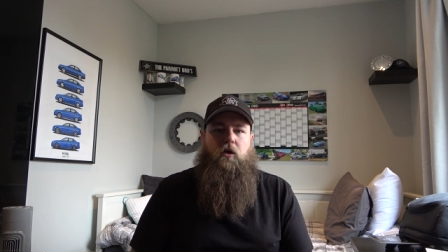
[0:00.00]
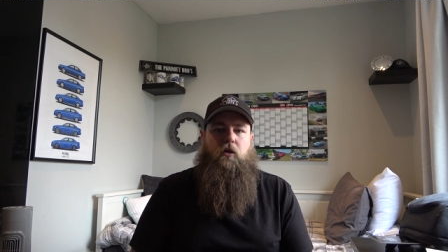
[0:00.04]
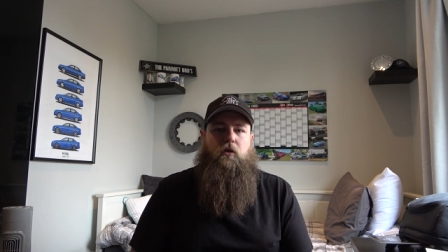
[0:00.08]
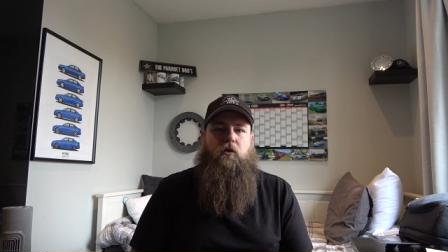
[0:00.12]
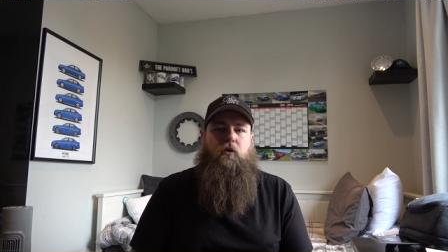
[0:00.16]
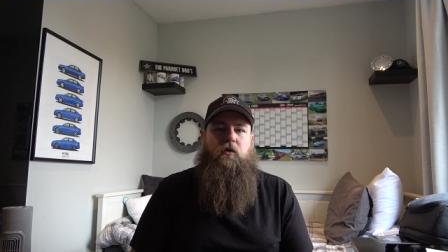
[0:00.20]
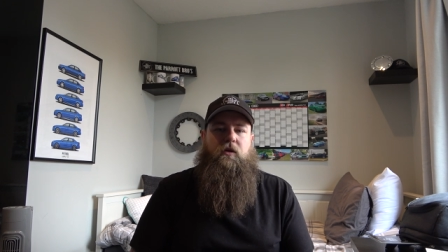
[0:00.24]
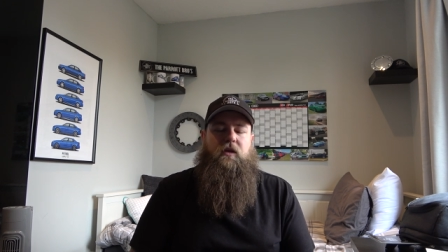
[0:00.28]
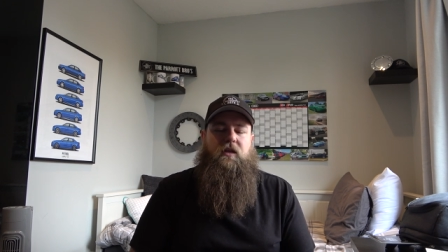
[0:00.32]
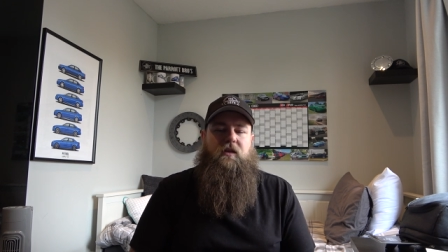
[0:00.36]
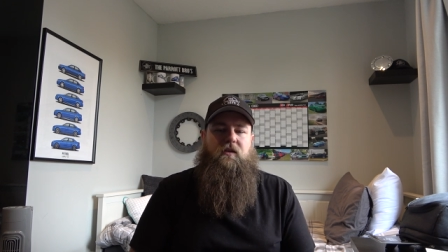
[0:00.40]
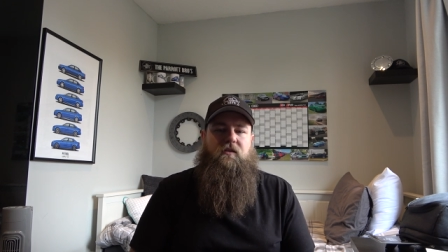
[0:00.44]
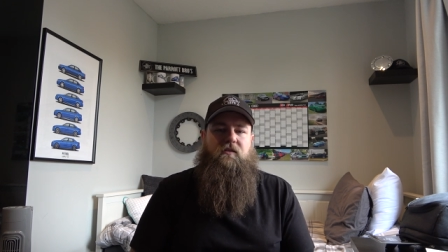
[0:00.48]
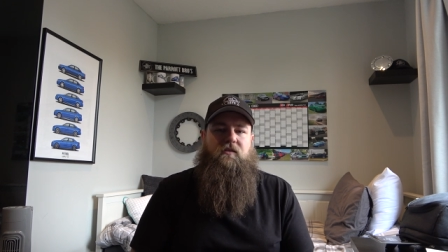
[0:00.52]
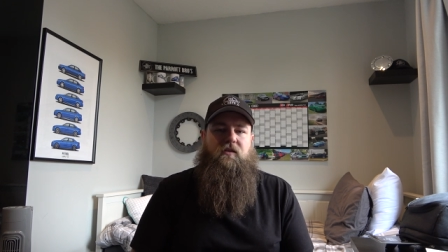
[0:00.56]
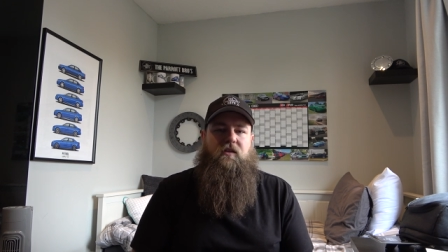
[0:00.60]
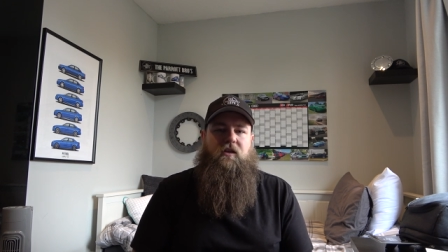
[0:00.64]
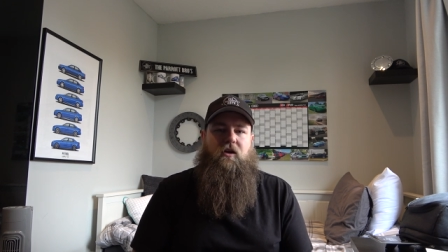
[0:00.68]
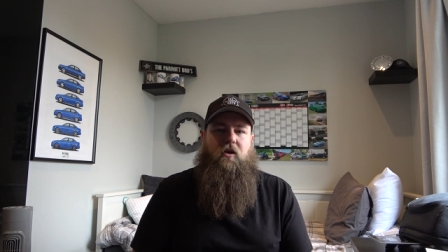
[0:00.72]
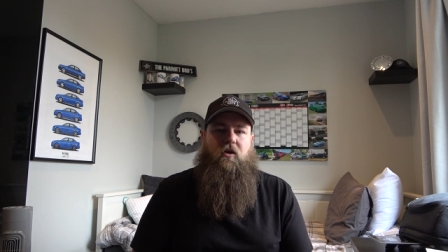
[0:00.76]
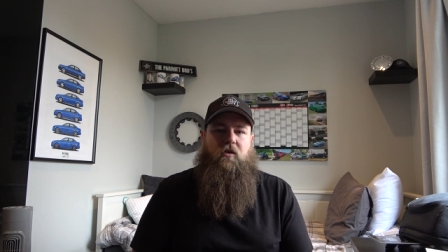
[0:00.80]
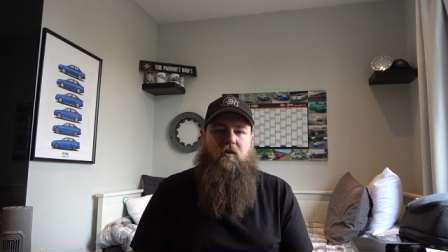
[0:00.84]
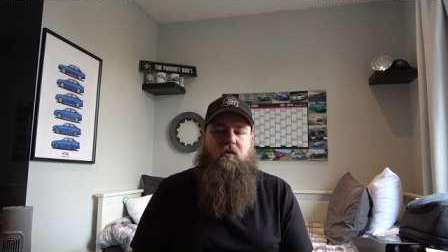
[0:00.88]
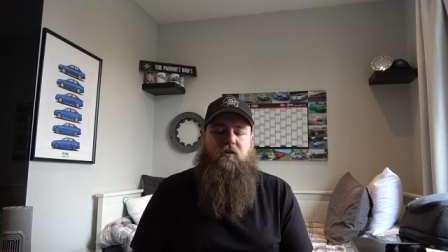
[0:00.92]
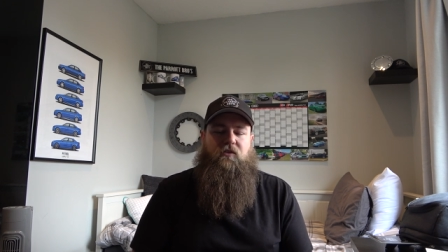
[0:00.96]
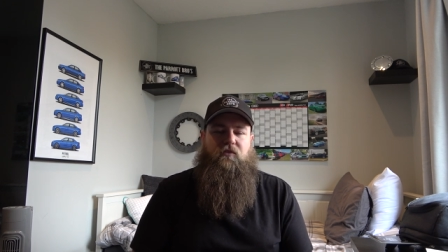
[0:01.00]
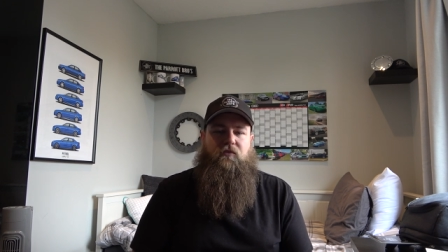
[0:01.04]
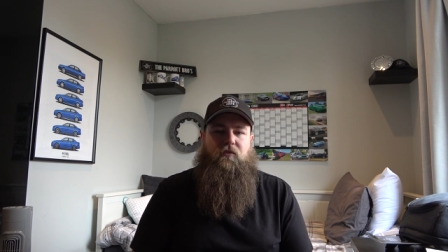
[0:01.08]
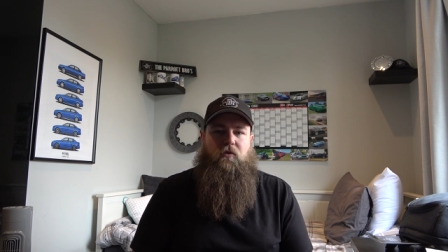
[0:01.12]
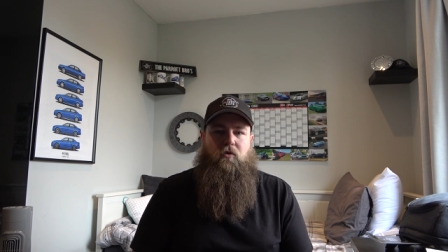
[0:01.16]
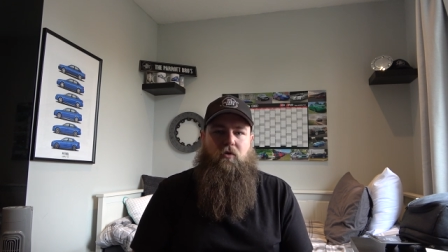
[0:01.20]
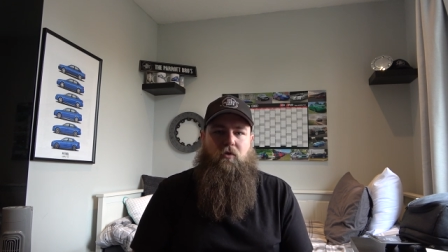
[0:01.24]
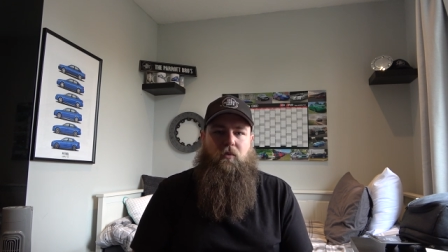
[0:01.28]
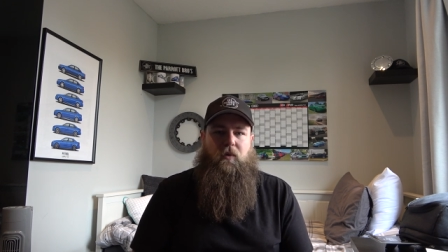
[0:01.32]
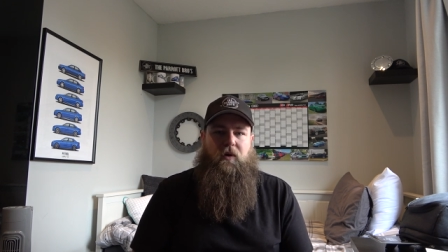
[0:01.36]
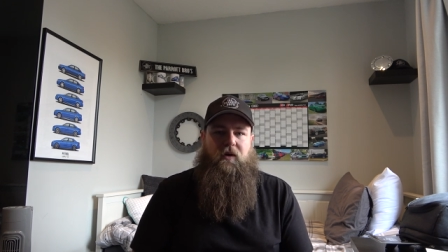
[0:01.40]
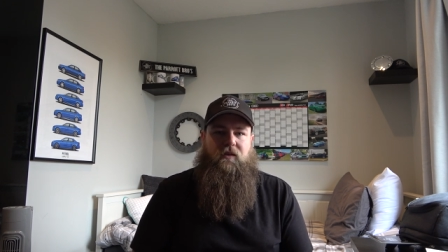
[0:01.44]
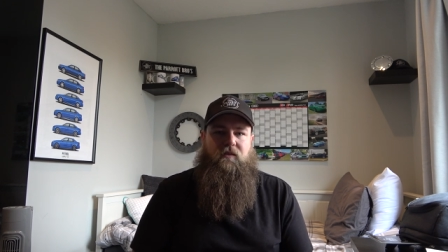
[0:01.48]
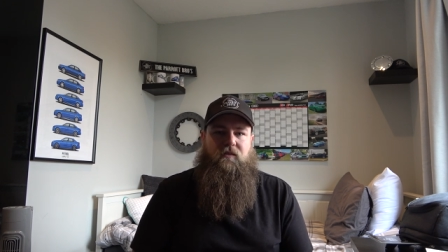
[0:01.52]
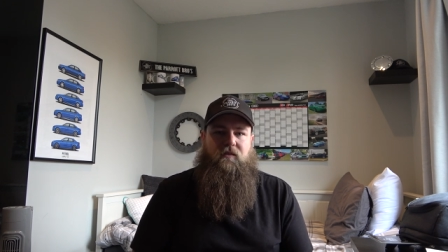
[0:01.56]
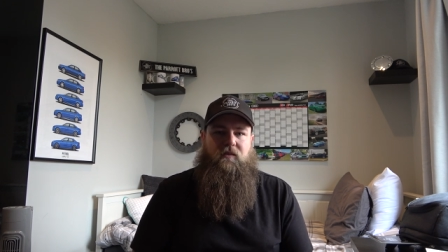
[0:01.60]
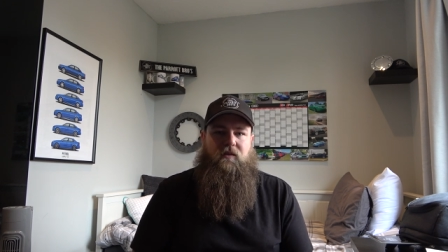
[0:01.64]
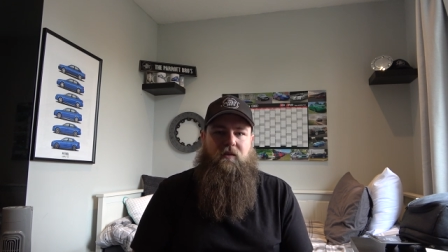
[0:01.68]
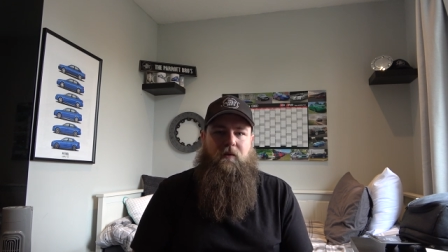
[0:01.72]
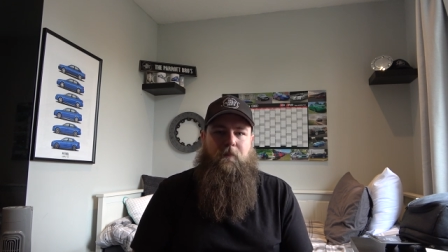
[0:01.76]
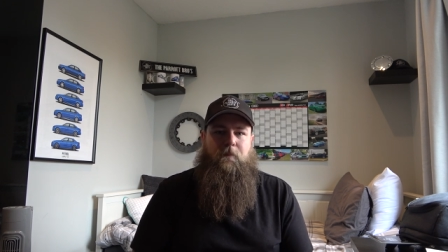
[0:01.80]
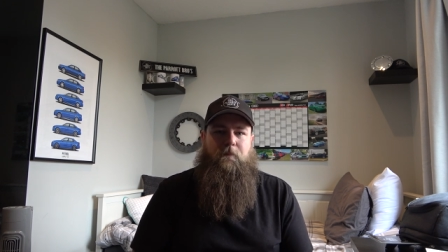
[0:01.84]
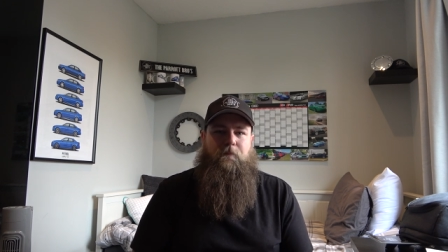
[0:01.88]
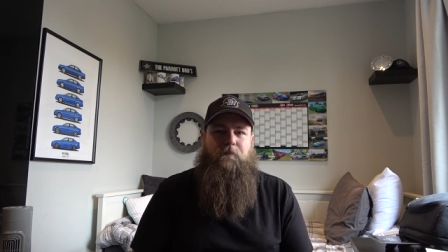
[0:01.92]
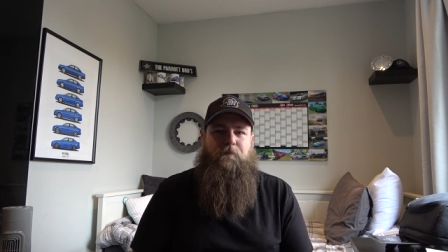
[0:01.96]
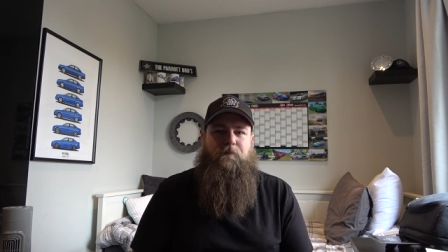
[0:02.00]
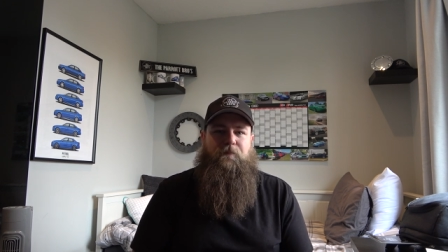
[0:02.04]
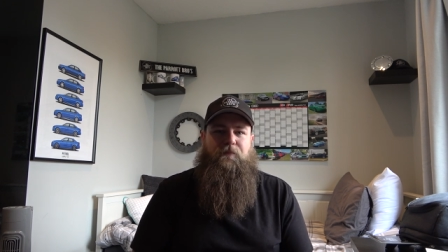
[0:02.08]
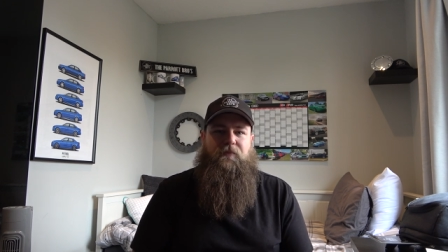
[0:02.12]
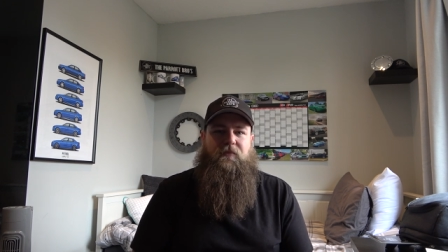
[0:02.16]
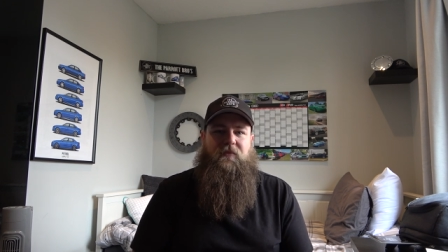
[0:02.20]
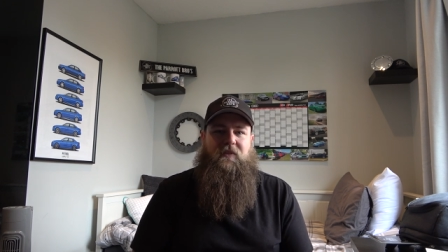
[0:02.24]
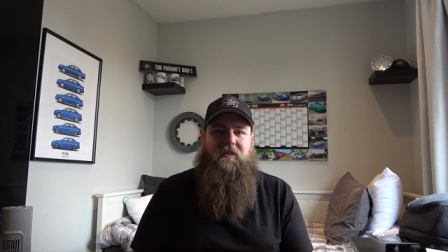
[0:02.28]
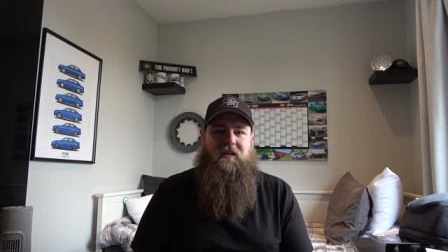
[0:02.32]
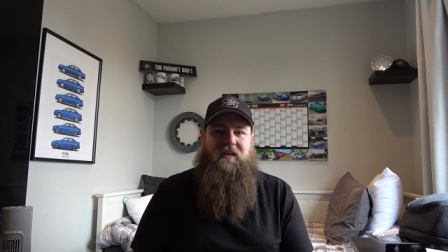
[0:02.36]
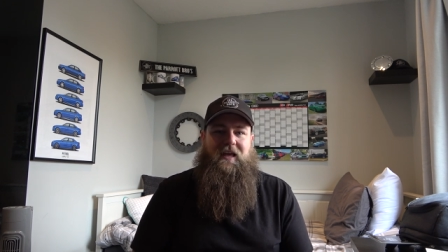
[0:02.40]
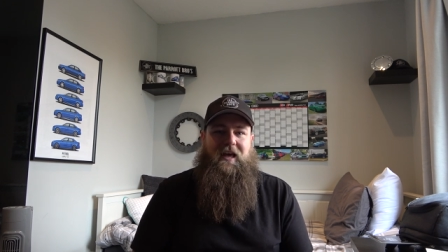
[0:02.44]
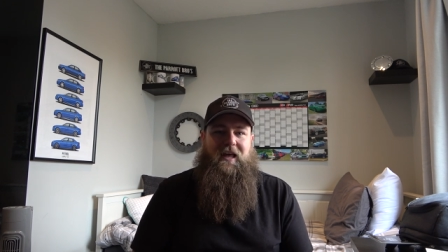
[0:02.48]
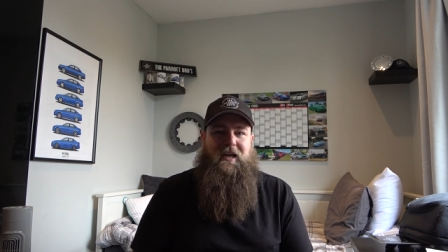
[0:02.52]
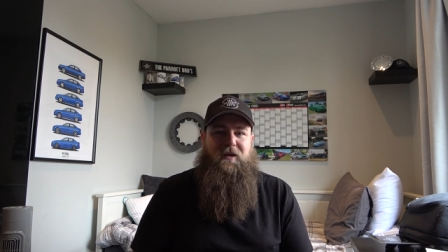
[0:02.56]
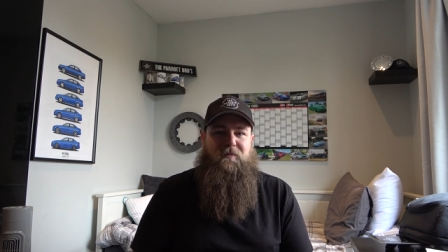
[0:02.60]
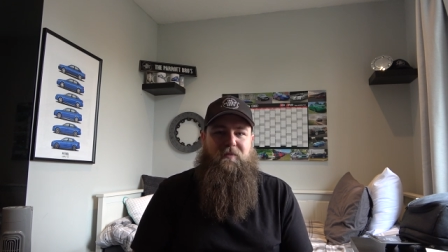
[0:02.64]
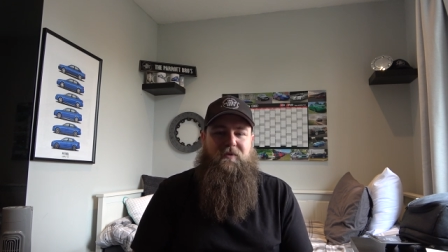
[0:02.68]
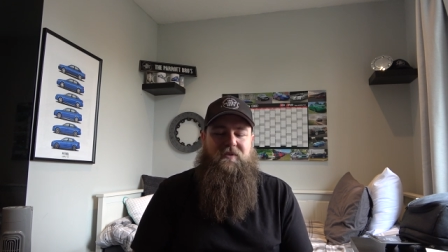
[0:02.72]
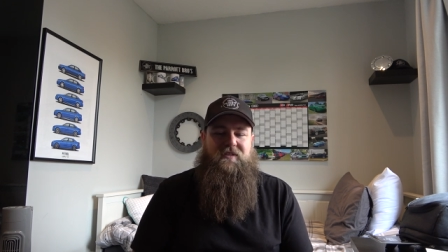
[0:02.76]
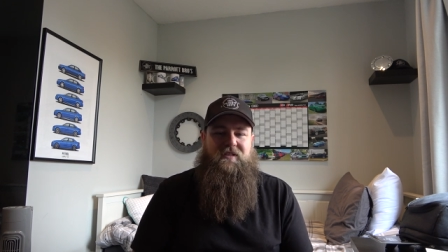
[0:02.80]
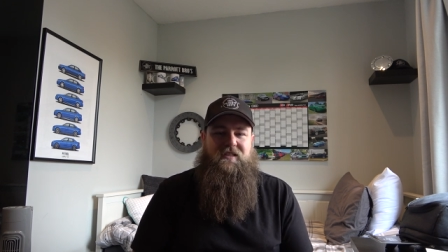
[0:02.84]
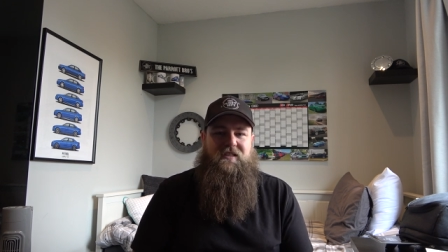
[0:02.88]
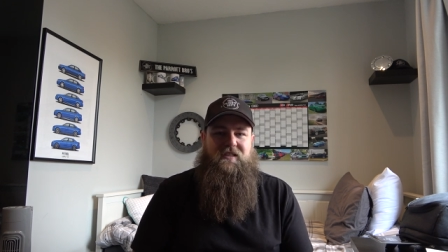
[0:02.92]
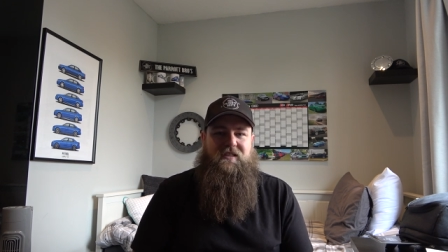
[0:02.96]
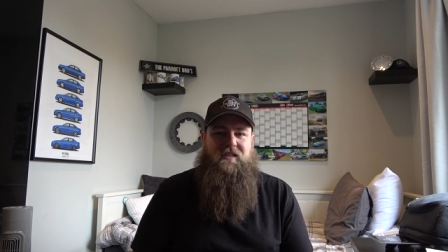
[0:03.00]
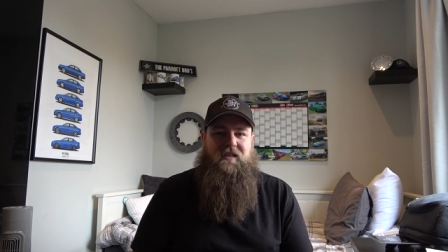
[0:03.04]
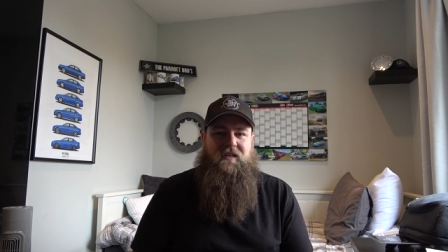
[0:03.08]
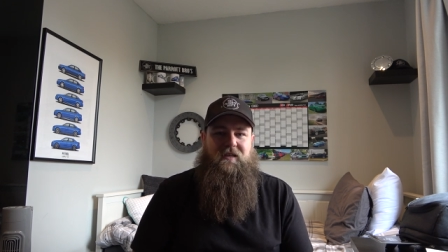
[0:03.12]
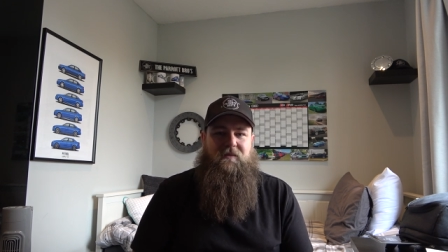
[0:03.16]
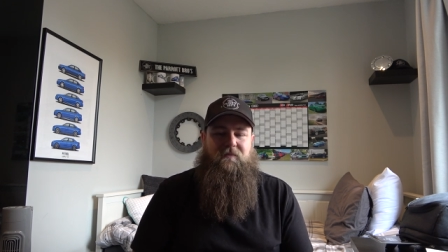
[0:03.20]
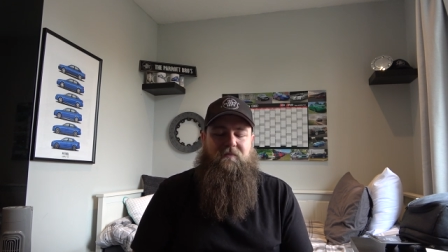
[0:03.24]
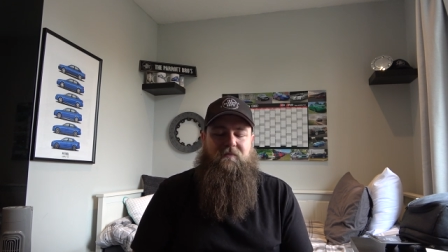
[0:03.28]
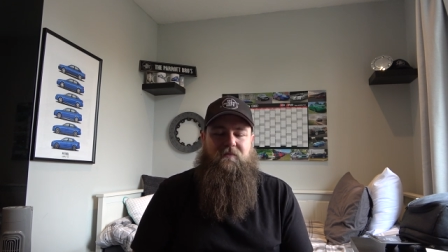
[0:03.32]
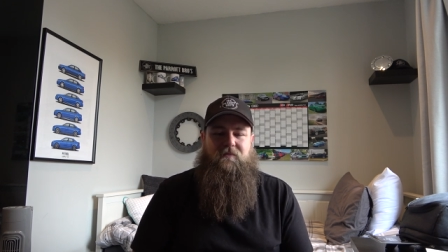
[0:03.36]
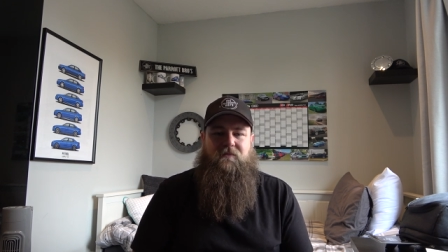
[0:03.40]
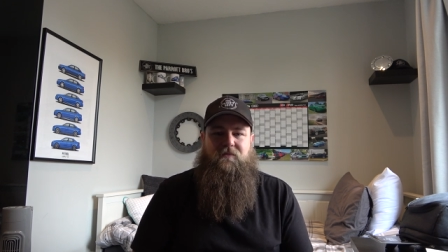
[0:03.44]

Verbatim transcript: Looking into the RS4 ones, the caliper's the same.